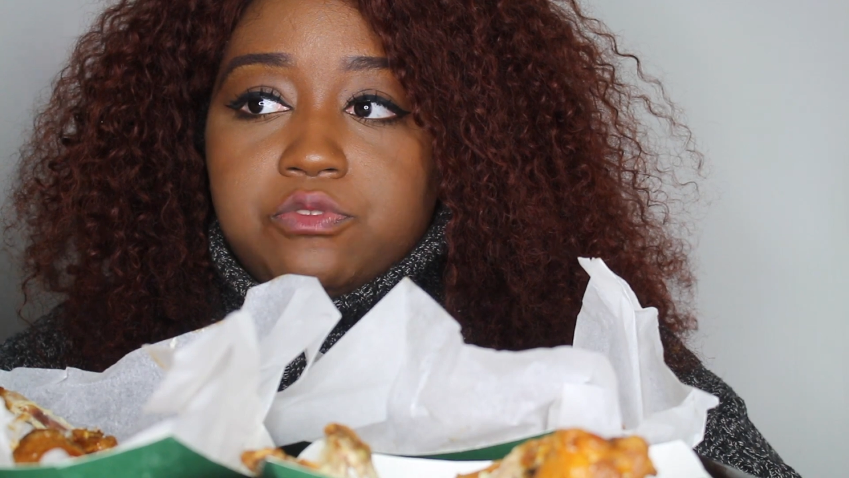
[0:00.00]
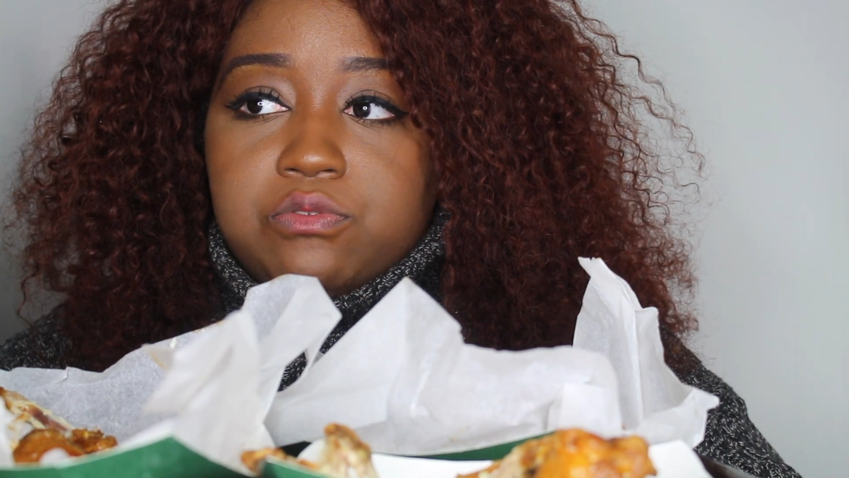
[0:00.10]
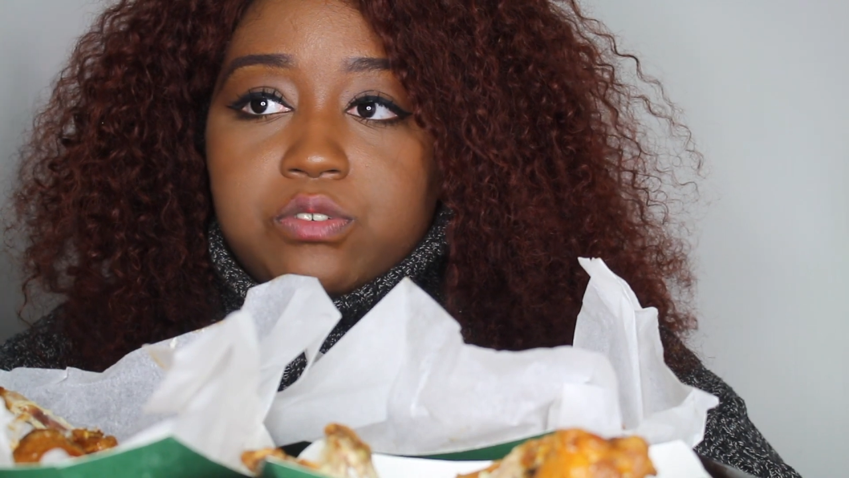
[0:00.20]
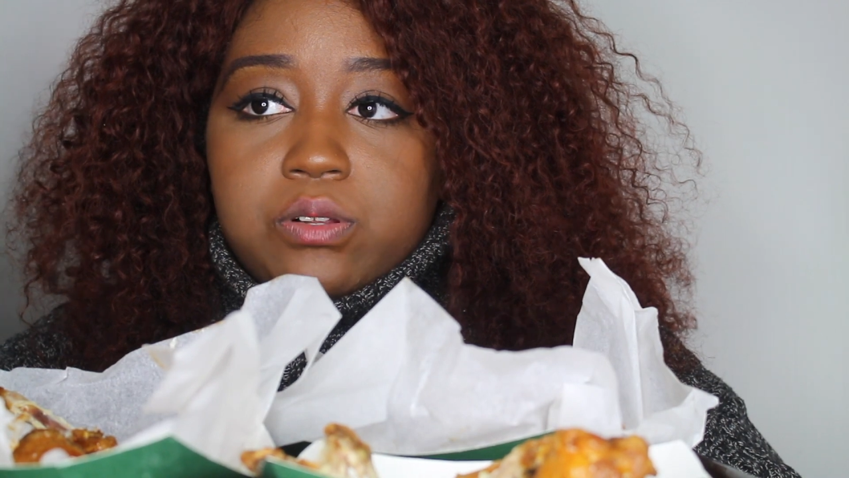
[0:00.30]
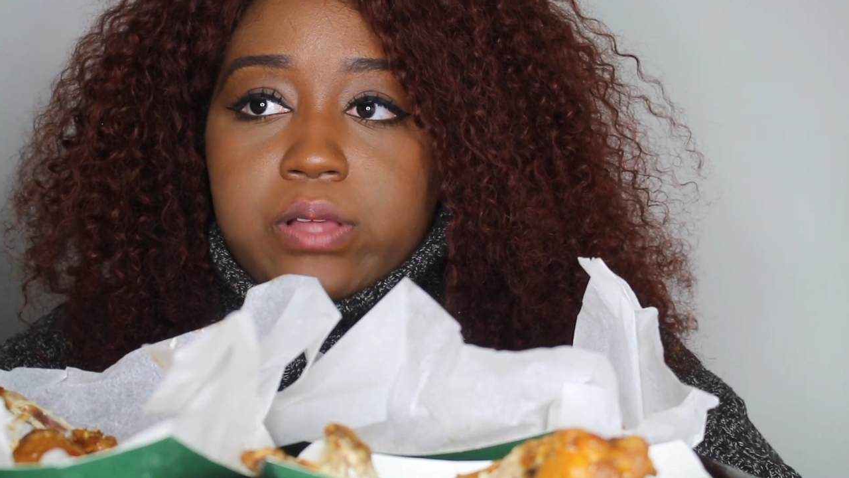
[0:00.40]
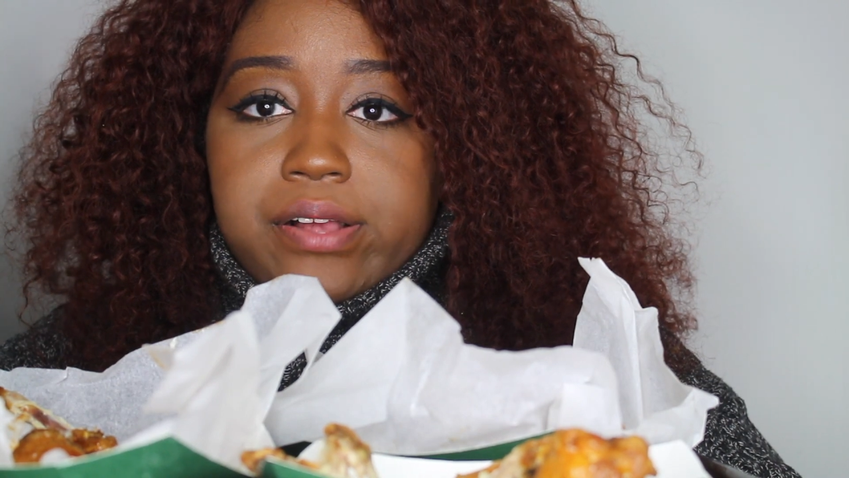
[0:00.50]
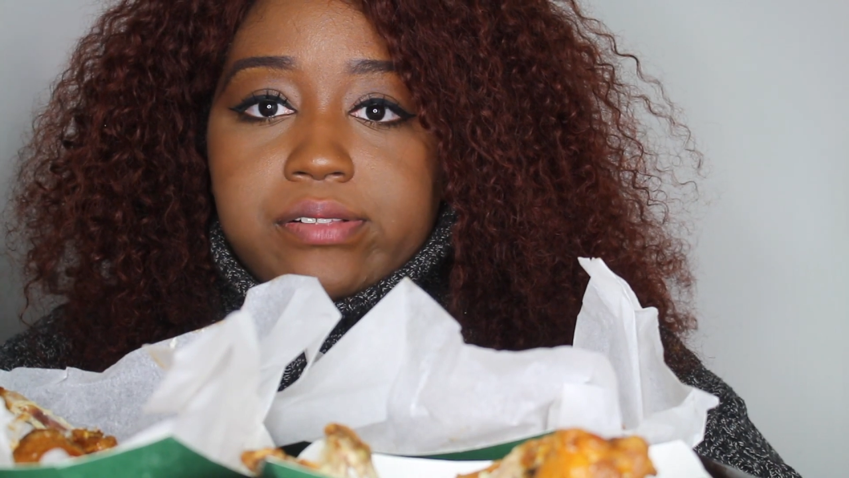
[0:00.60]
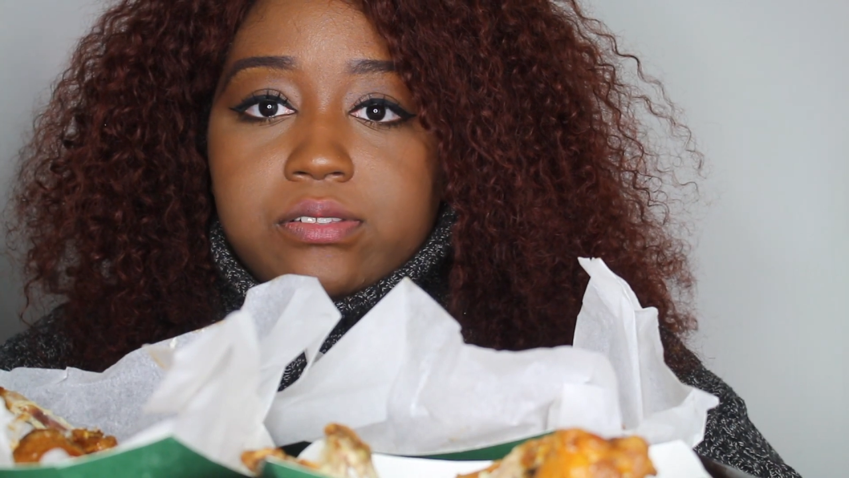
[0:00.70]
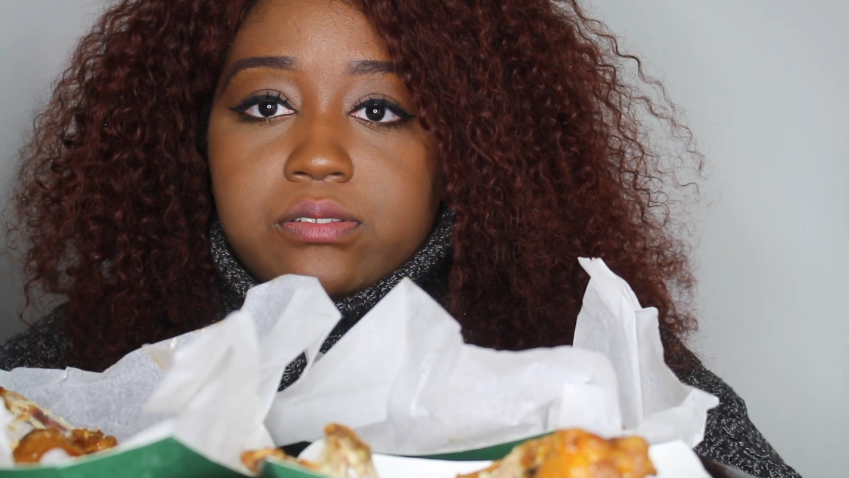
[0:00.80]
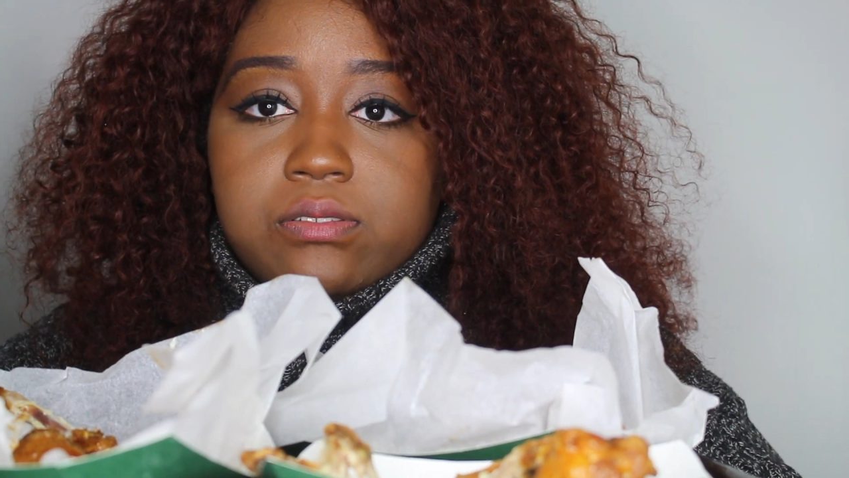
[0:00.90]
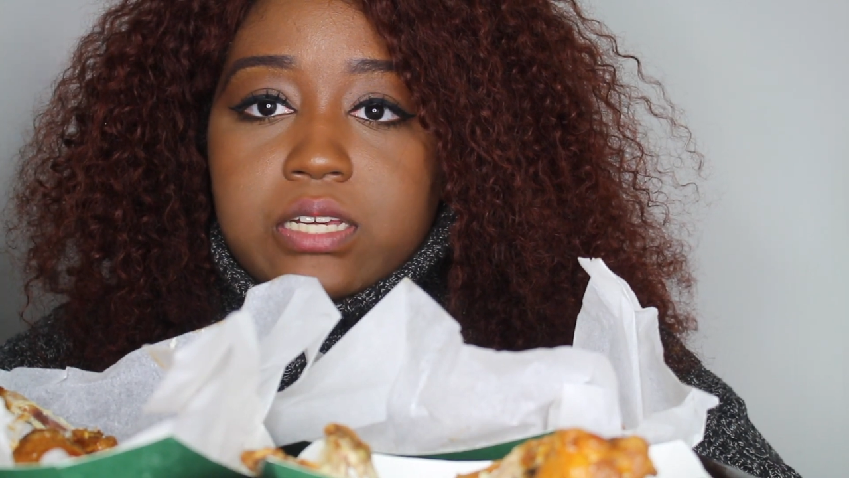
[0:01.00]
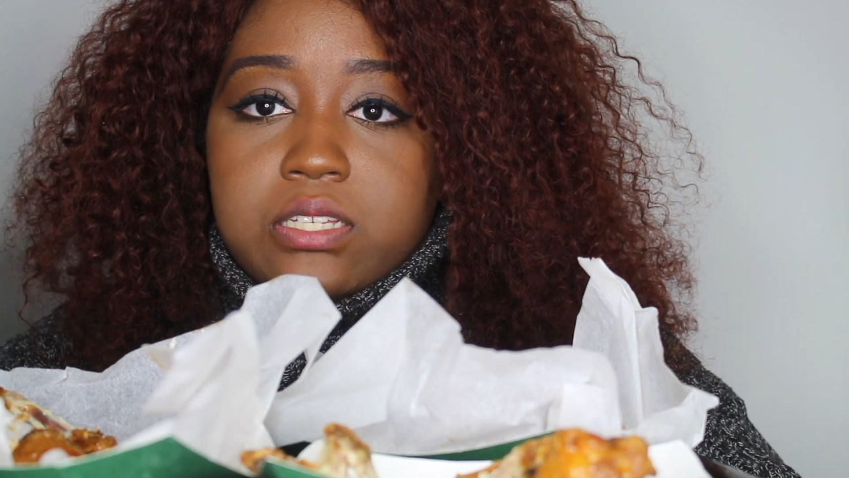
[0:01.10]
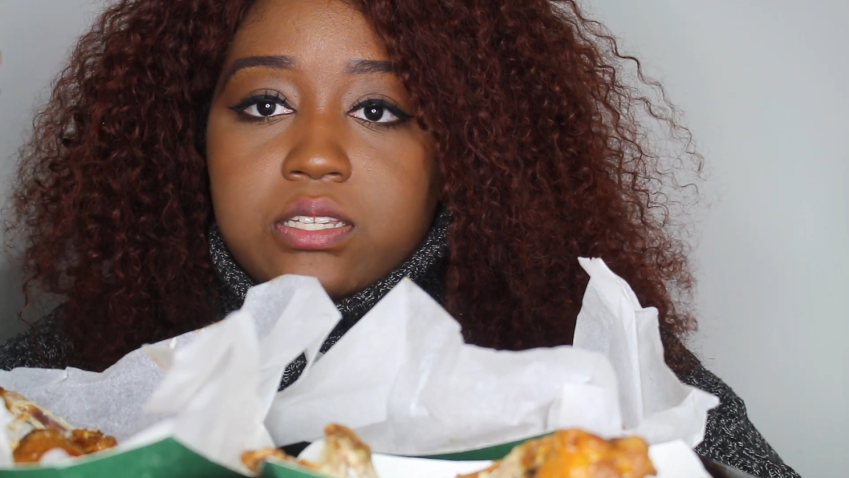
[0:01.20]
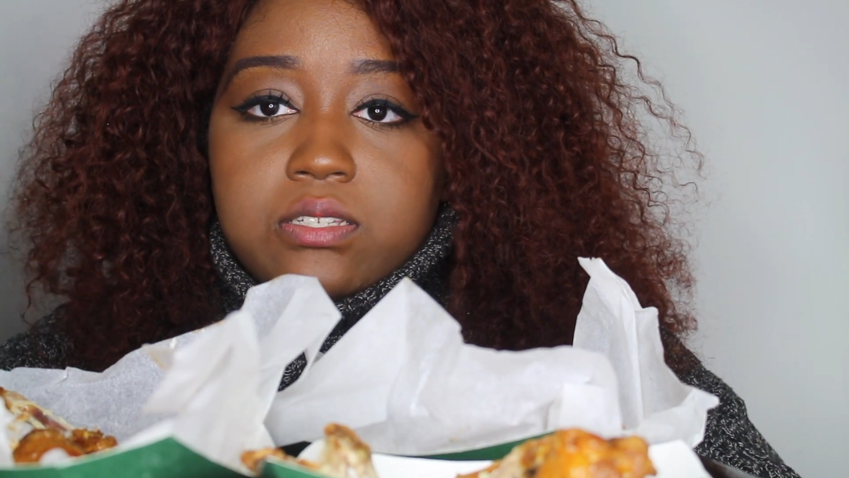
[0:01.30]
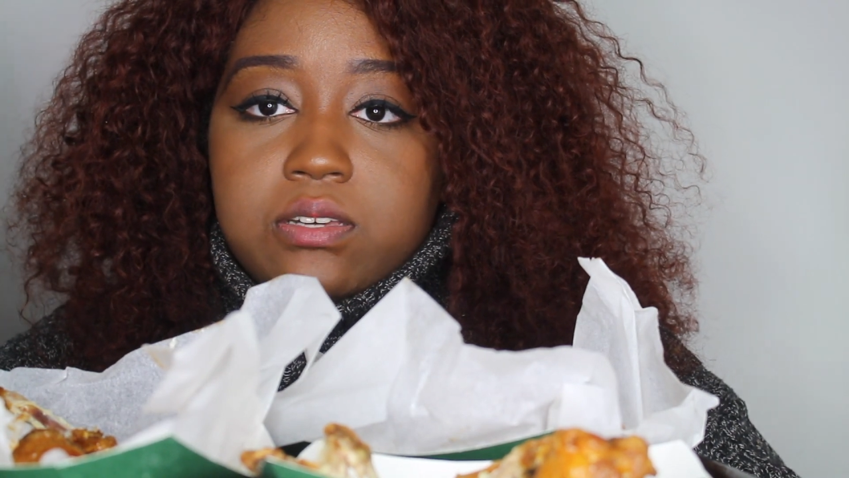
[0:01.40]
for like less
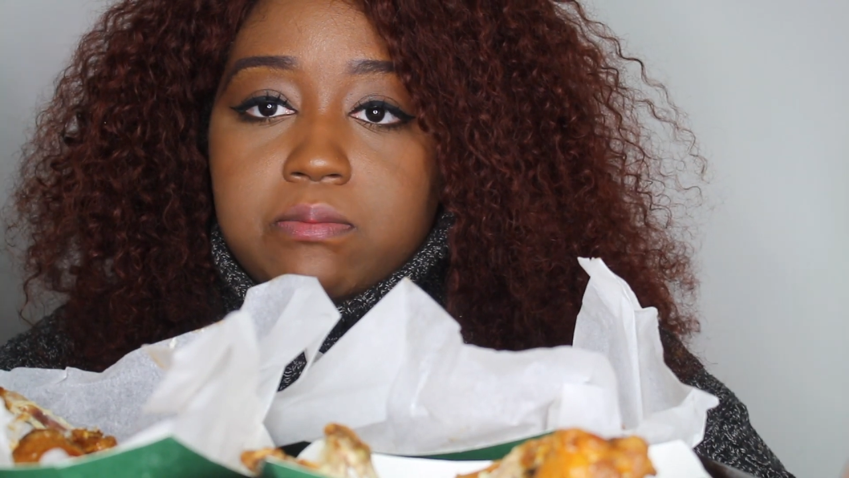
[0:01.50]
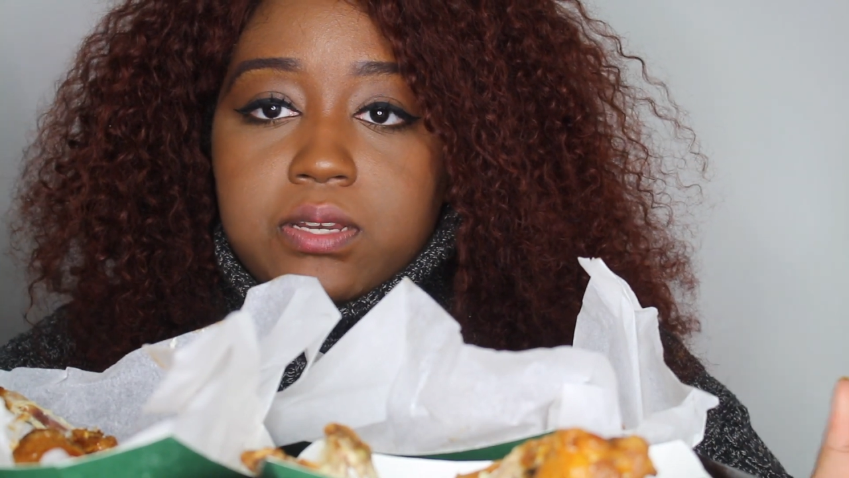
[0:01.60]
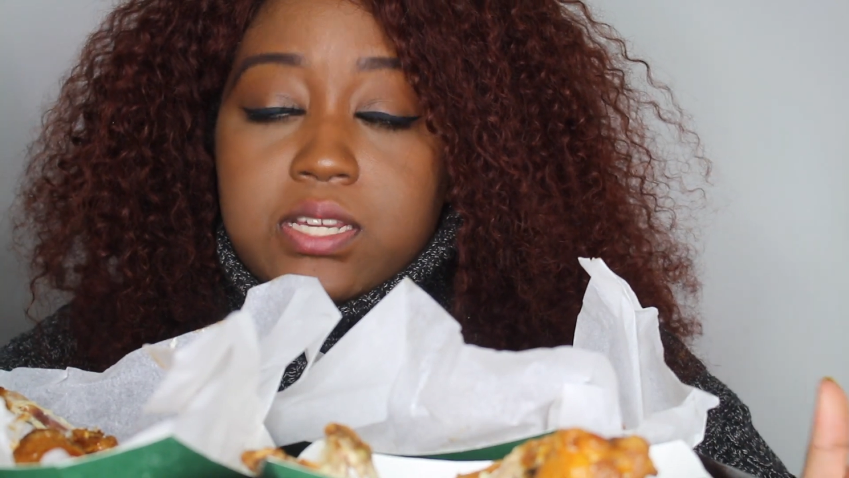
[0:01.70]
than 10 minutes.